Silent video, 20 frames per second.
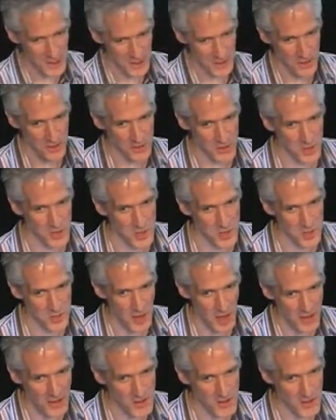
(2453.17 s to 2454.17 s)
you know, cross those
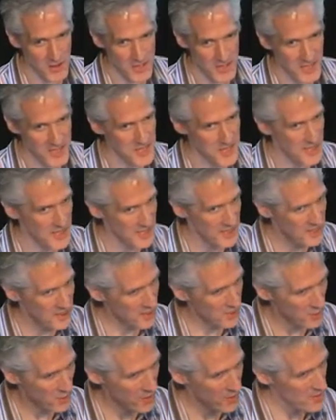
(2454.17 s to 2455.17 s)
boundaries. I'd say you
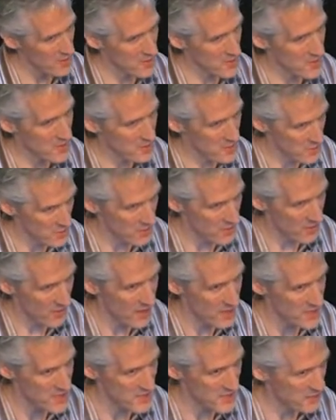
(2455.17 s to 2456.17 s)
know, work with your, your
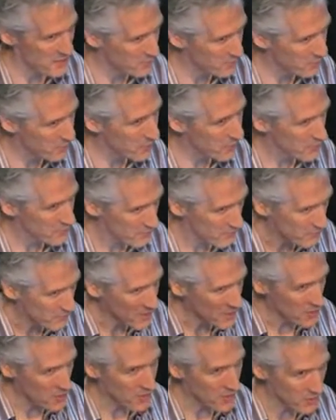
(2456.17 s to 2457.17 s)
advisor,
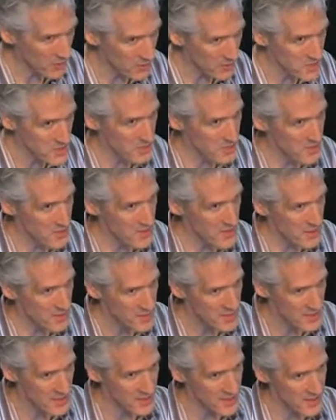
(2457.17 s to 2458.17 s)
work closely with them,
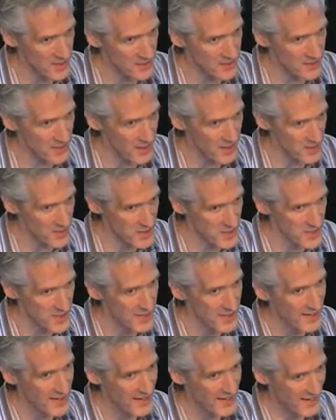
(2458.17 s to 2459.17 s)
take their advice,
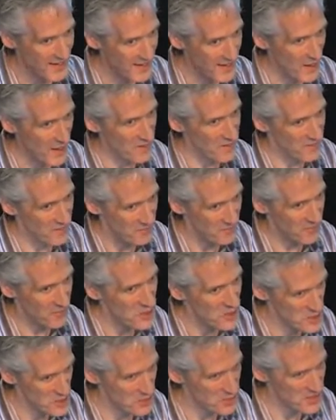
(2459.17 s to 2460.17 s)
uh, and
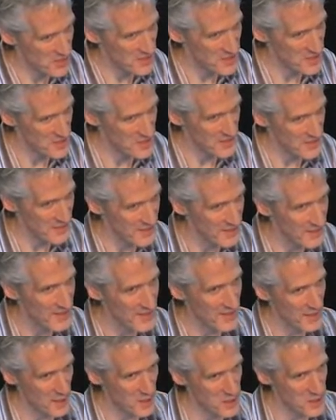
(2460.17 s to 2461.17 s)
finish your PhD.
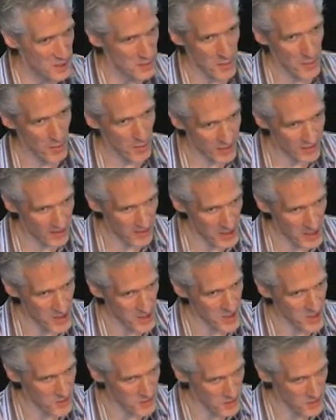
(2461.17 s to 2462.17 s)
And you can be more
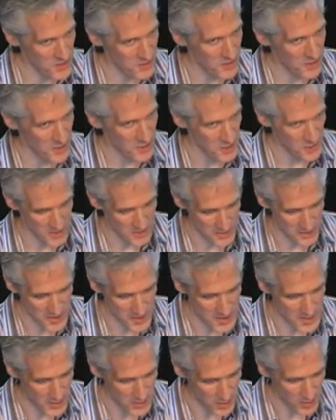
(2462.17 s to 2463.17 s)
adventurous once you've got a more
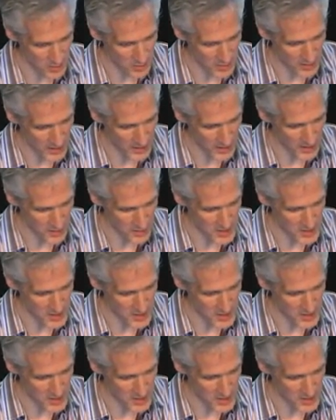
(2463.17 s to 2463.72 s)
stable uh,